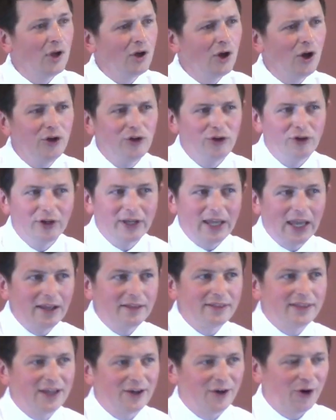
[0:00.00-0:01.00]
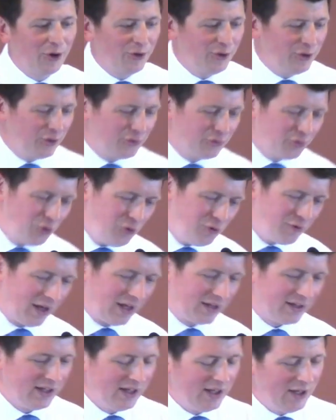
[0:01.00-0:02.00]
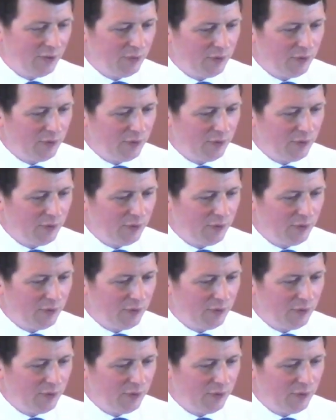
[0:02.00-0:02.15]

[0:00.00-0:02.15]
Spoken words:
How do you get there? How do you do that?